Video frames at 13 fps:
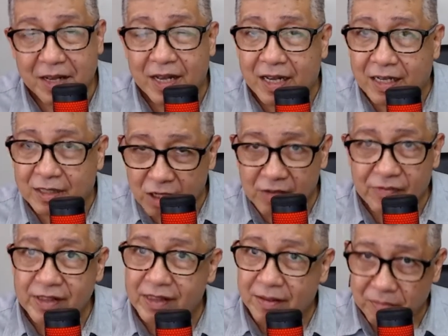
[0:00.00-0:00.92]

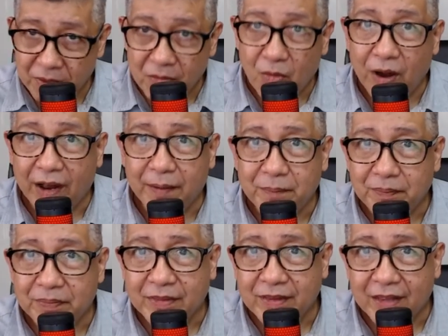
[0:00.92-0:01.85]
Servant number one
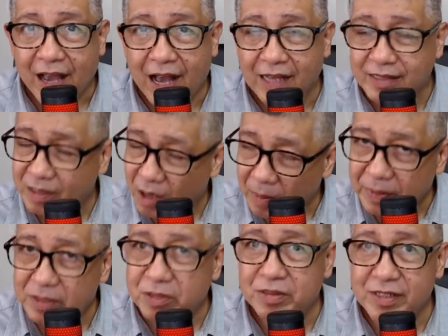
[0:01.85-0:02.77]
has the
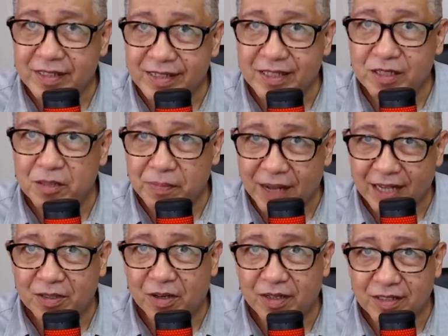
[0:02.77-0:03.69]
opportunity to
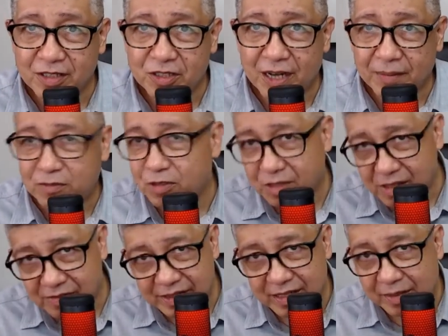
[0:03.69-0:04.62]
pass on the job to
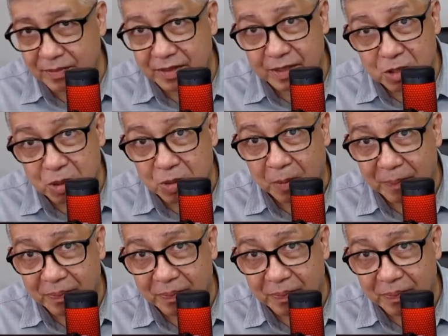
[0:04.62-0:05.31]
servant number two.